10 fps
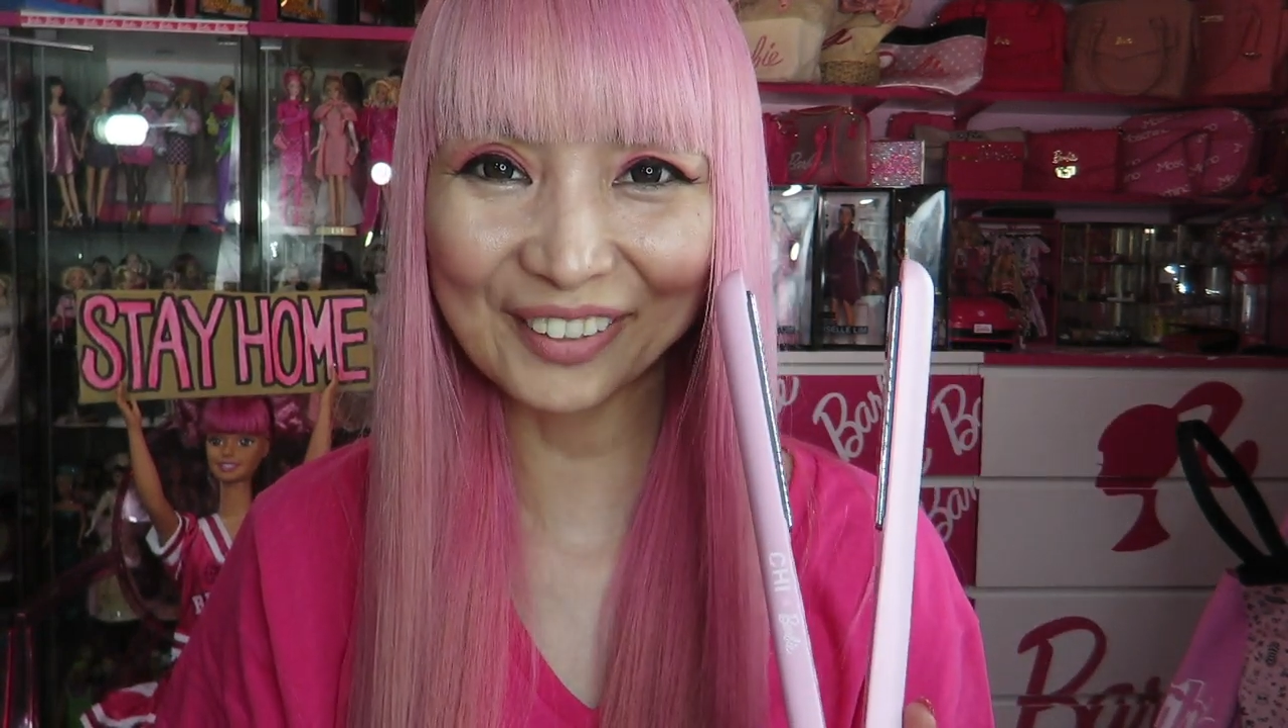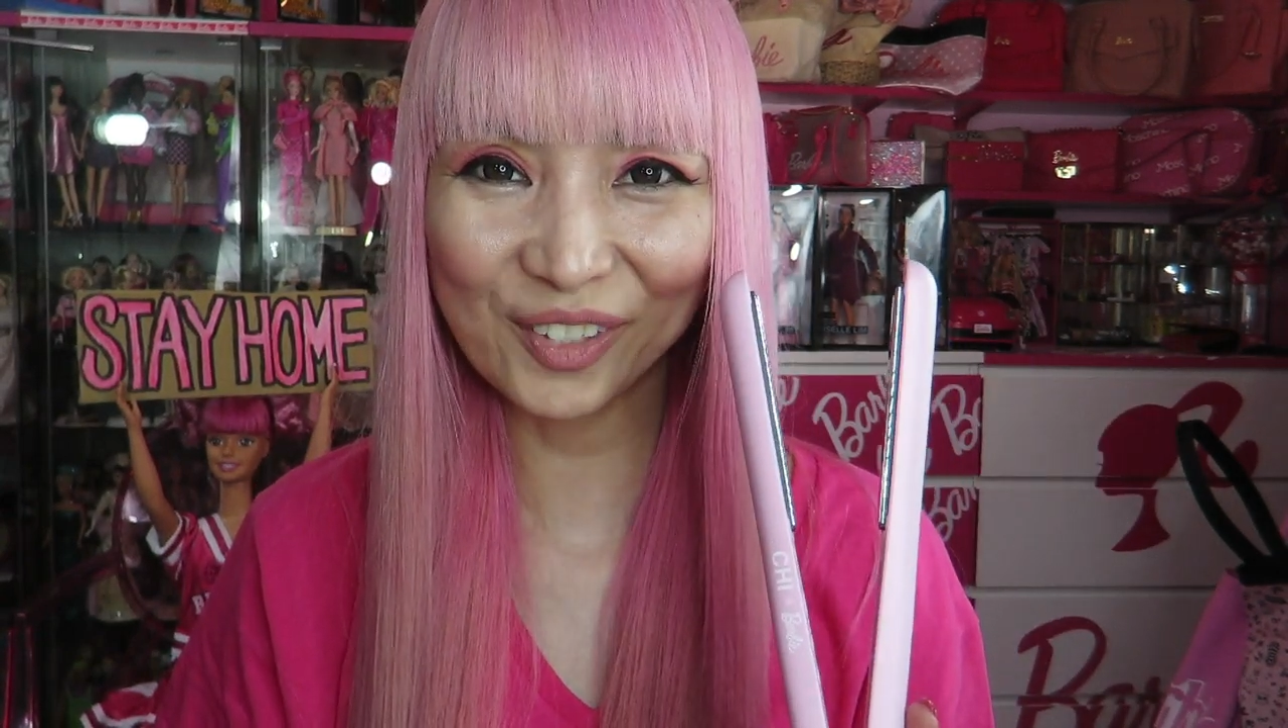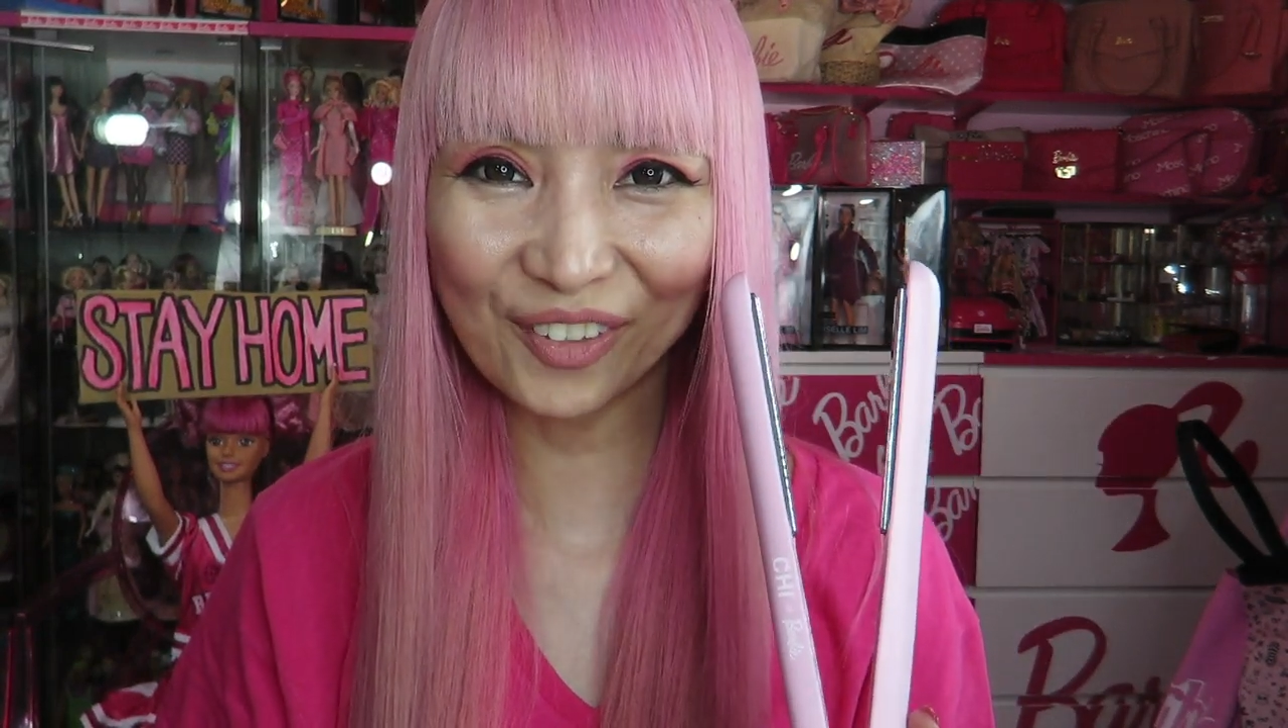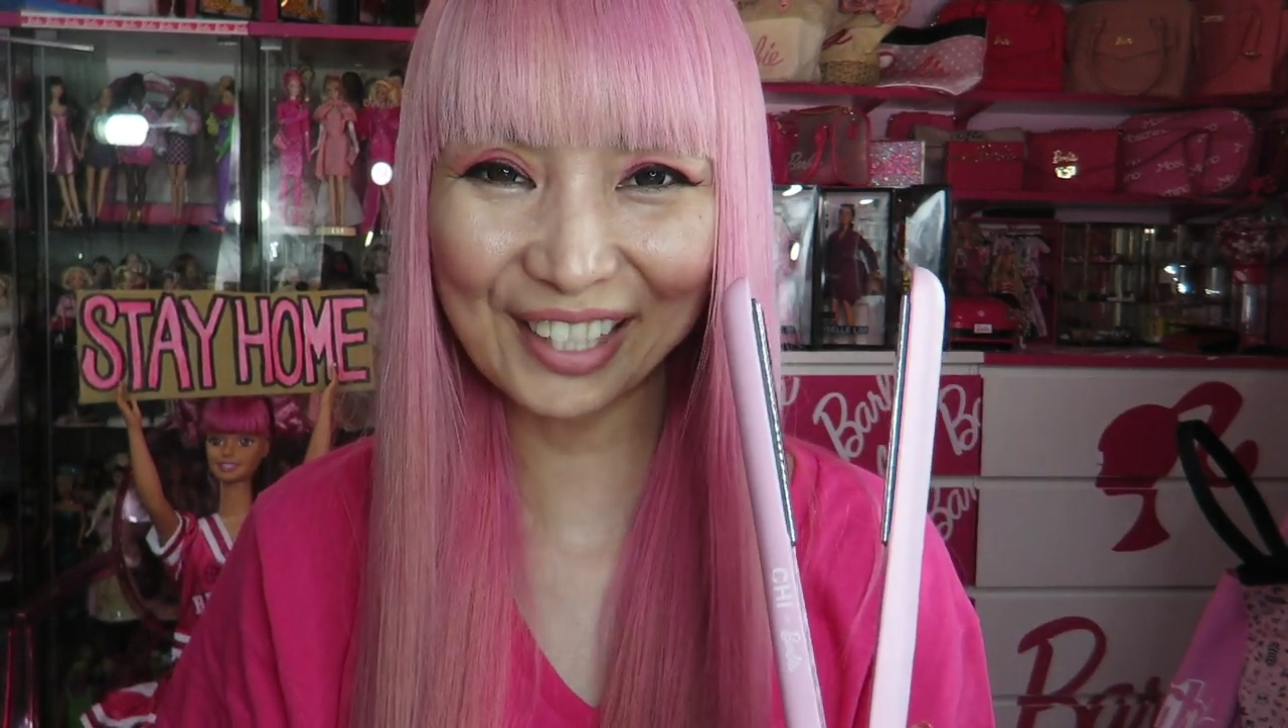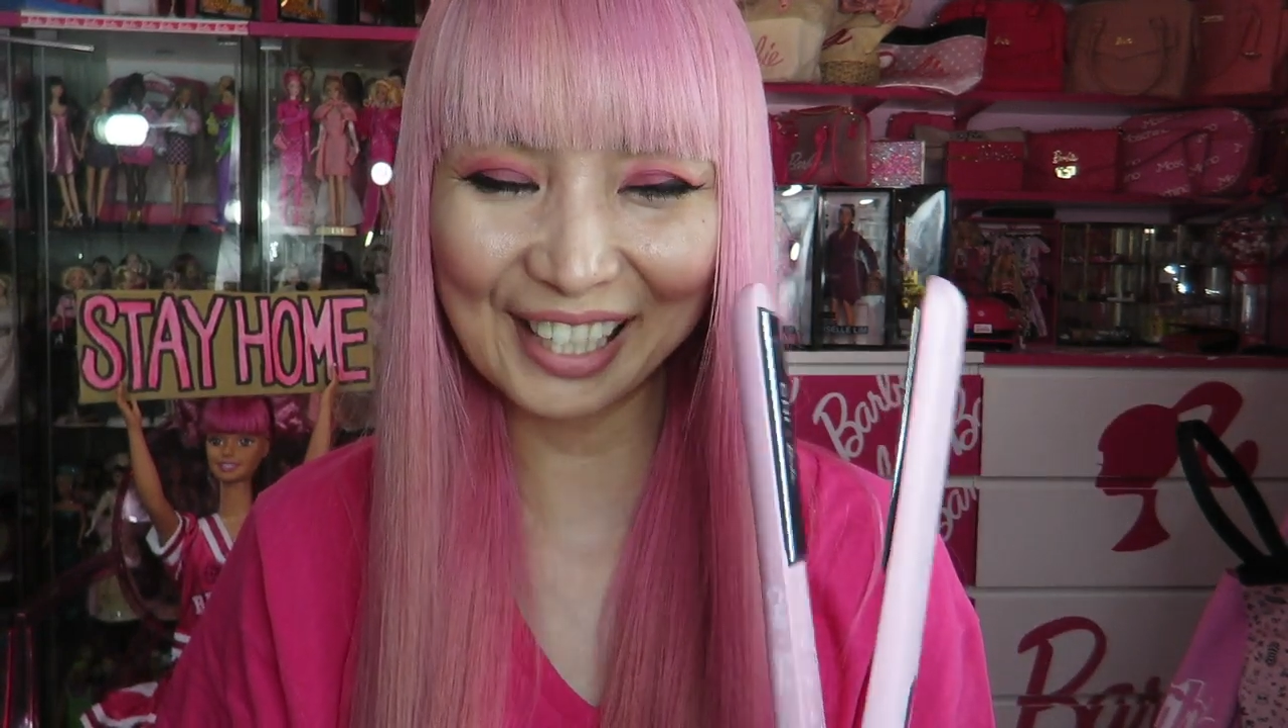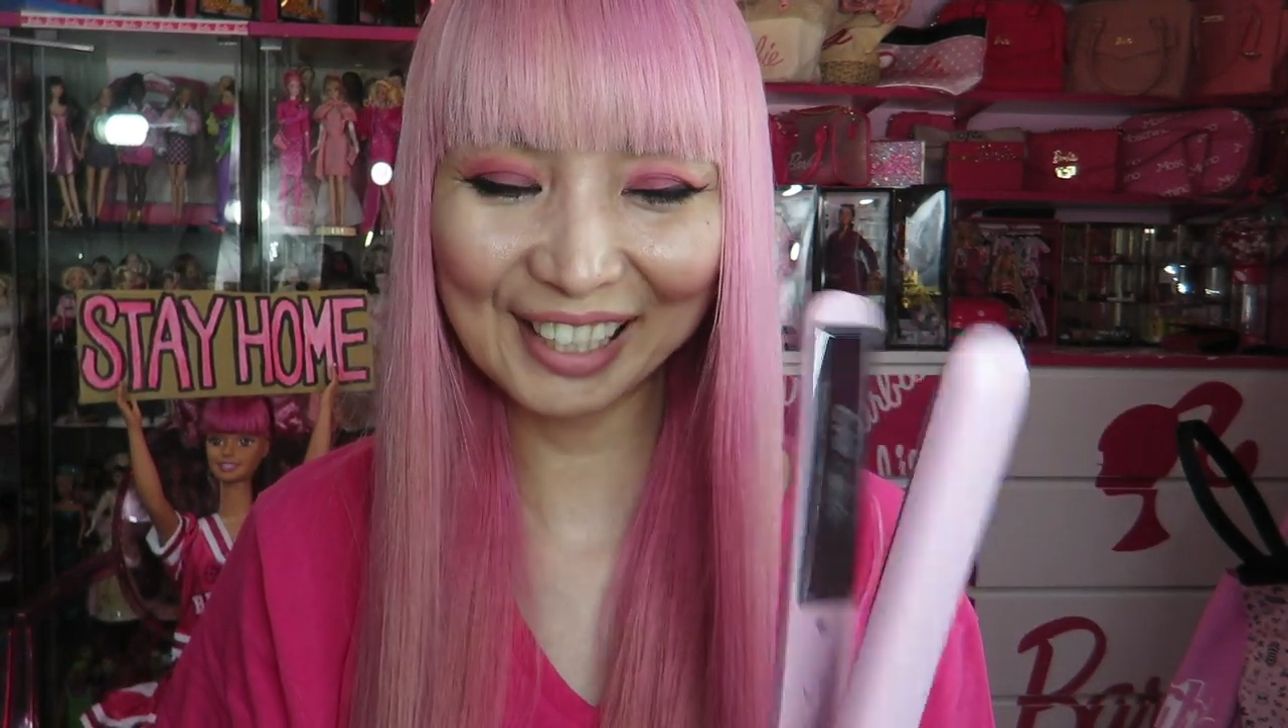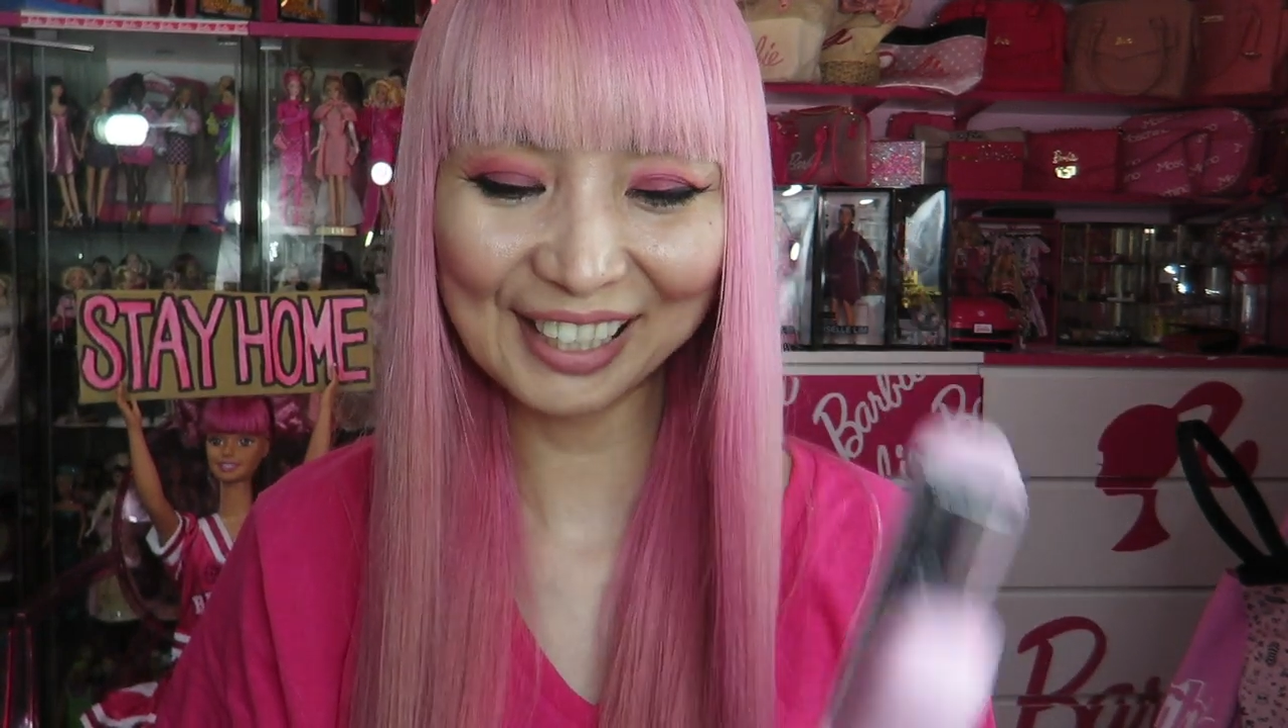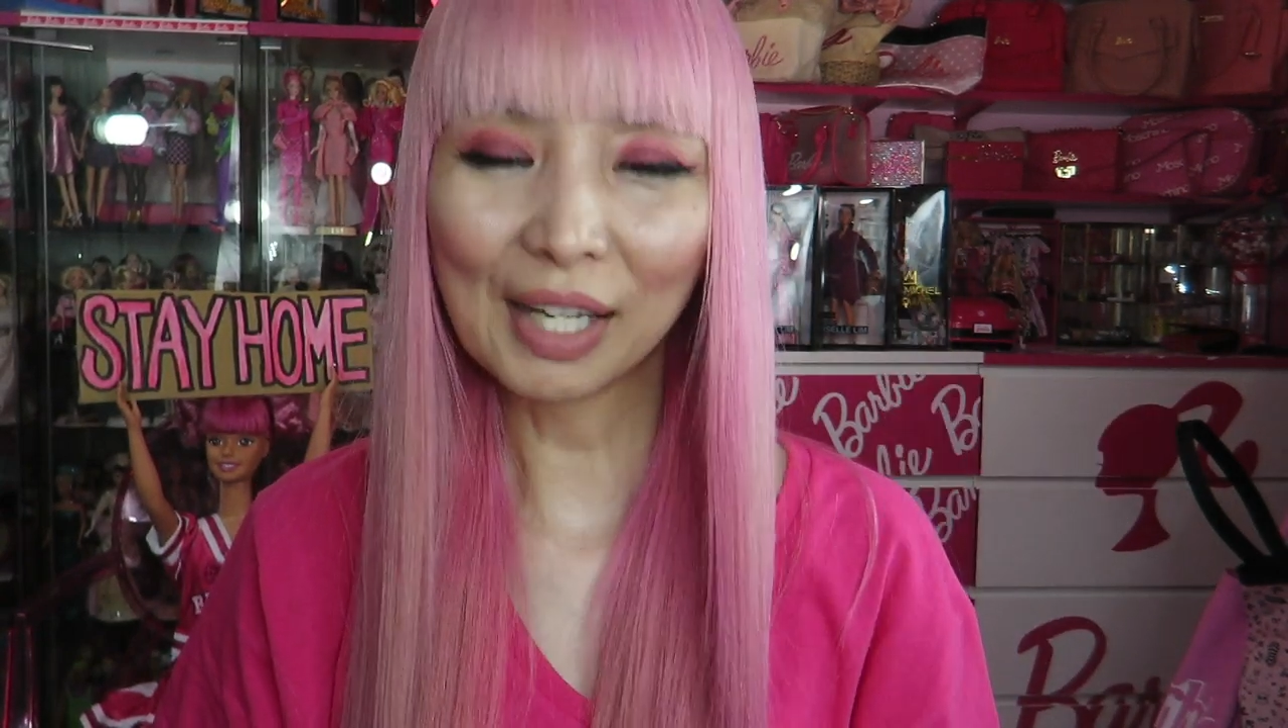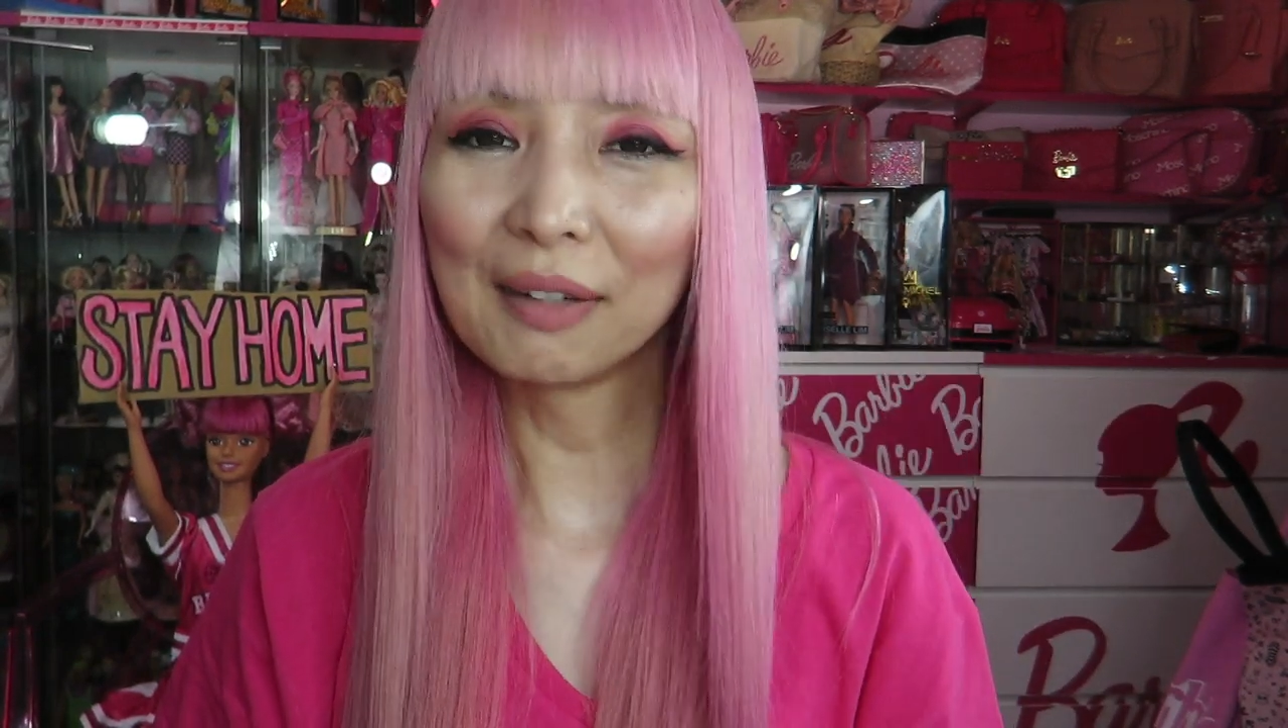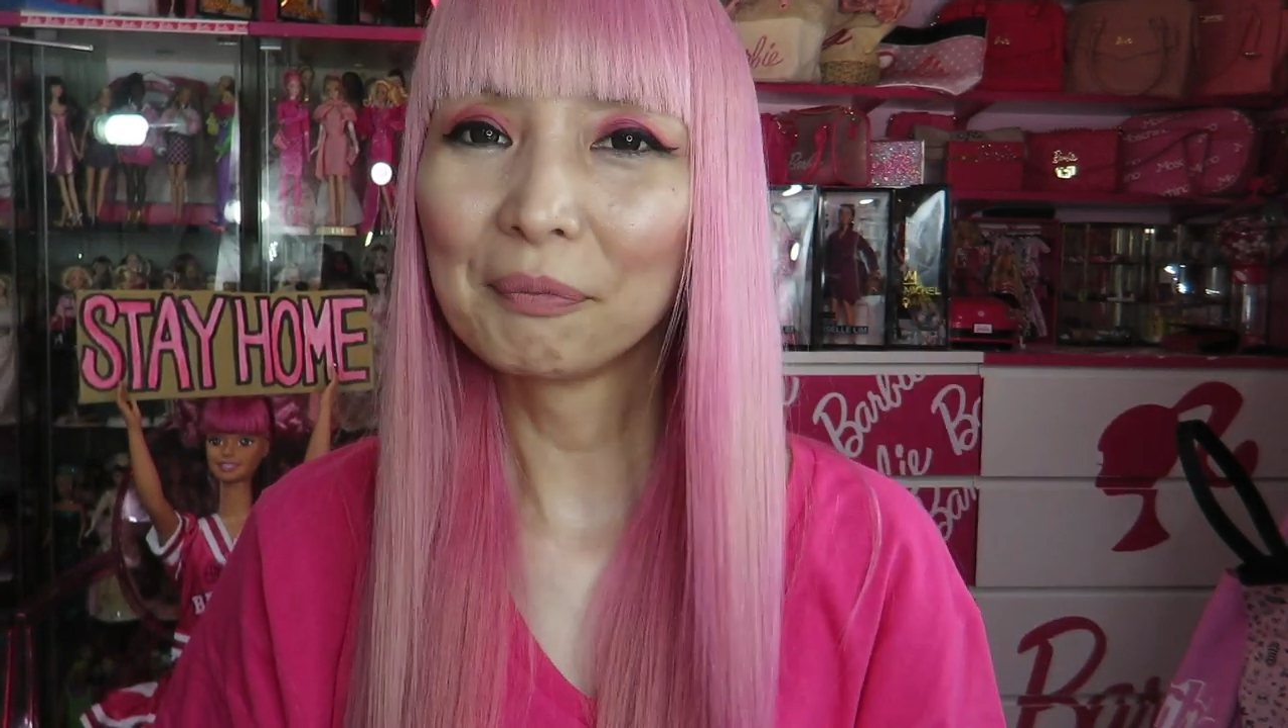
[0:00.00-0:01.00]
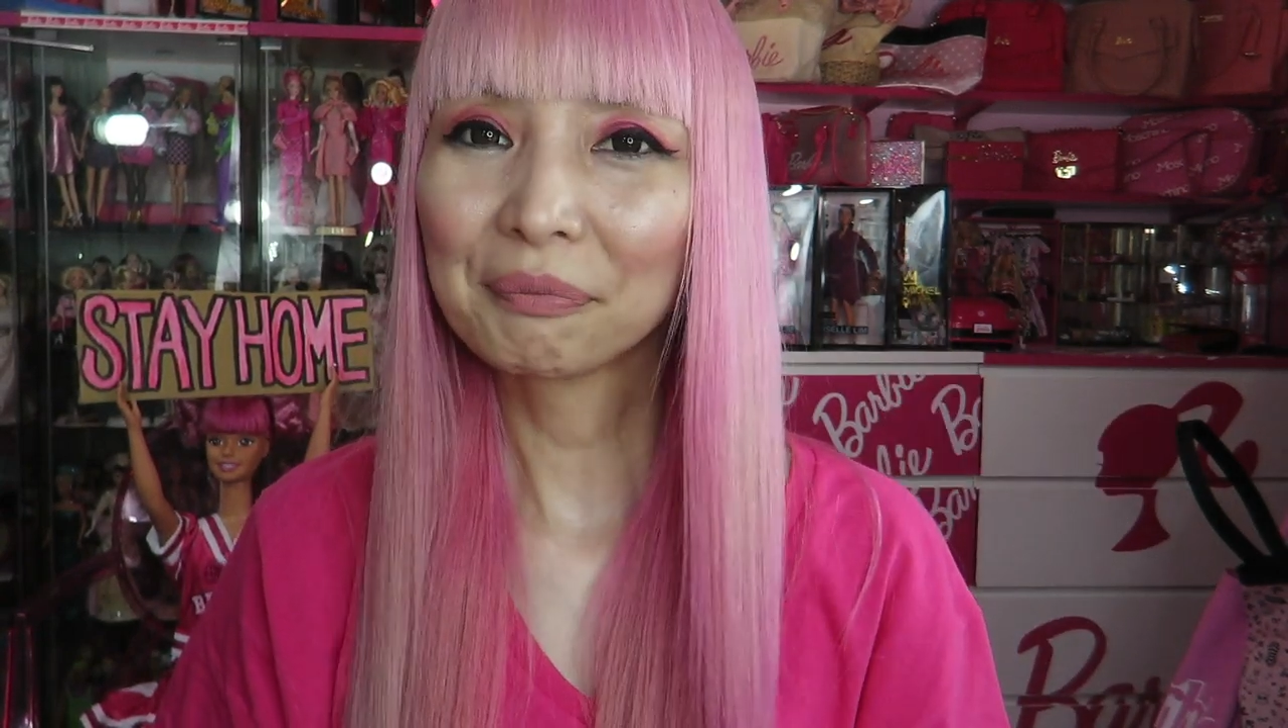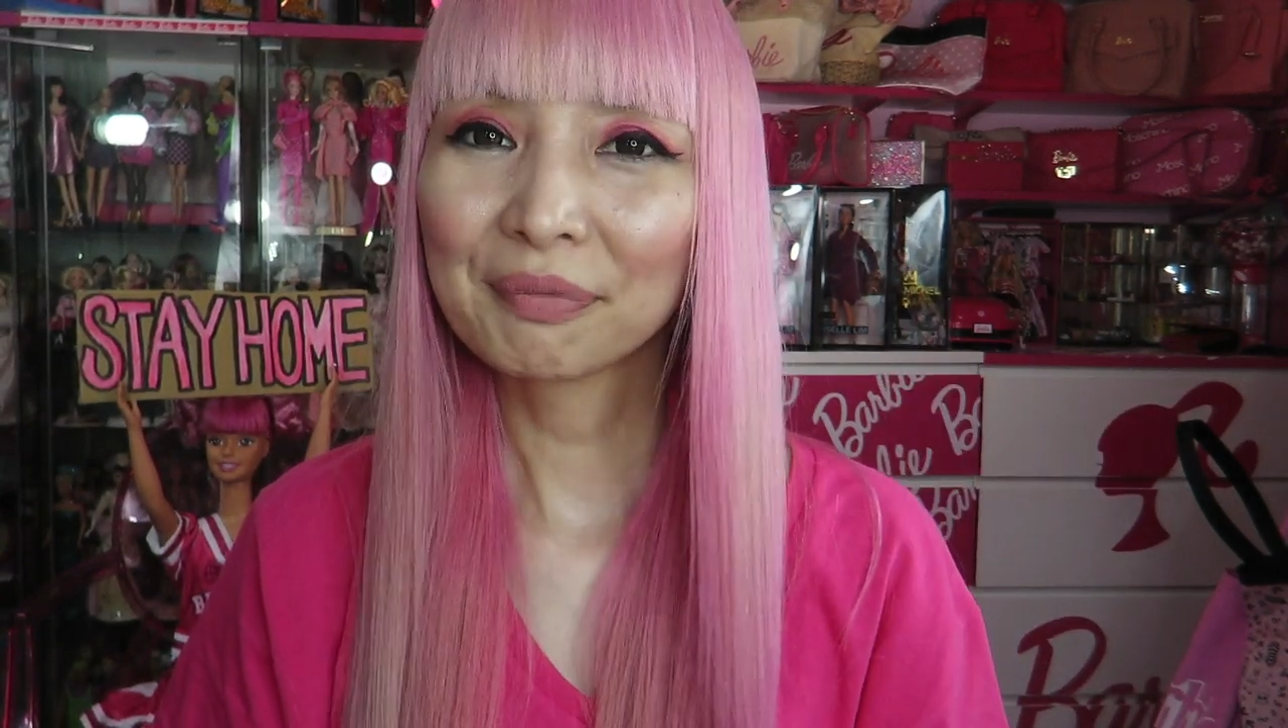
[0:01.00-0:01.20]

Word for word: don't you think? Yeah.